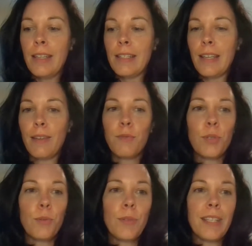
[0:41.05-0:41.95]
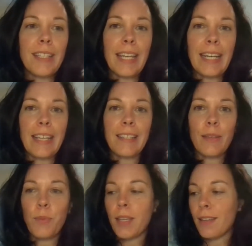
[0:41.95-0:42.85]
set of tools and techniques
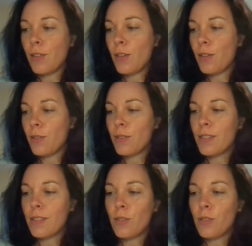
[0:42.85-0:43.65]
that we can use